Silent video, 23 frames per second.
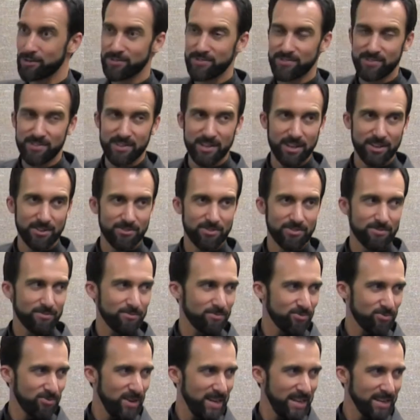who's
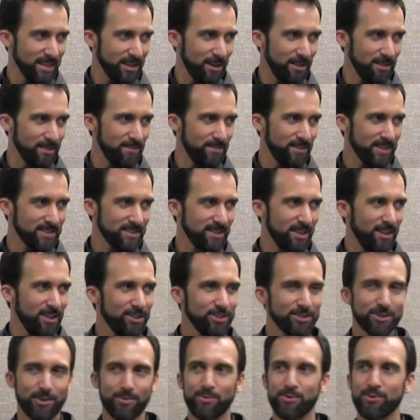creating all of this.
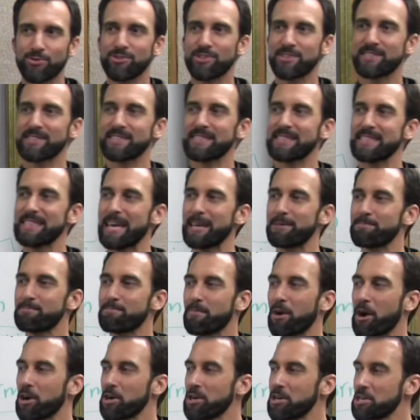So we'll just let
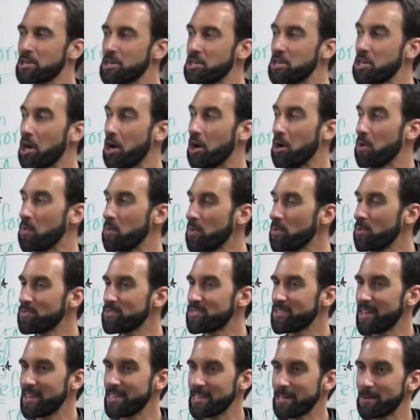Martin go. We won't
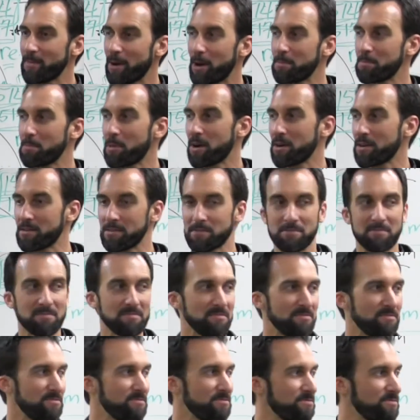say anything about Martin
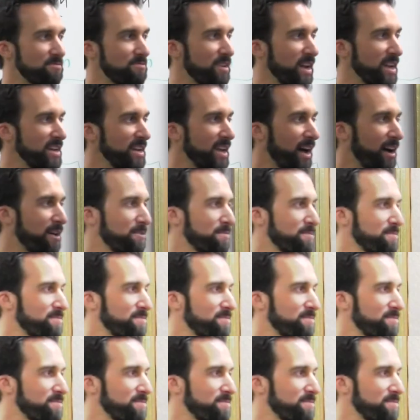right now.